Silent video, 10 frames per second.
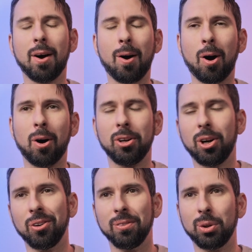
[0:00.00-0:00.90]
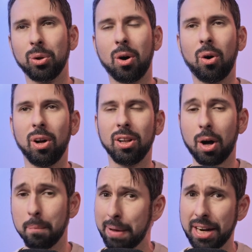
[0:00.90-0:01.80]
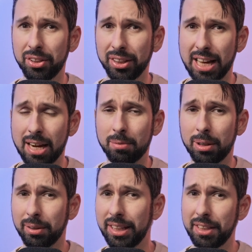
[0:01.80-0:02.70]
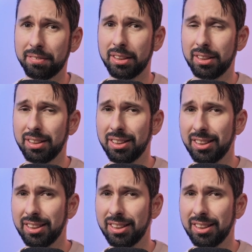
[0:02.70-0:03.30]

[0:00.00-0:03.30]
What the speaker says: are overall a better camera? Even